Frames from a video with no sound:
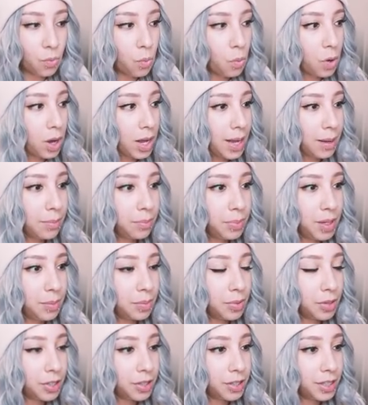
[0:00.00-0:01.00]
what
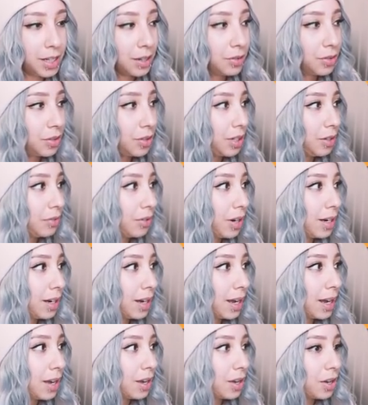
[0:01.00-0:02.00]
people are downloading right
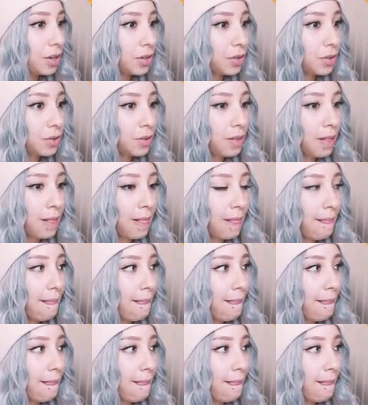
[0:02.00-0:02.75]
now.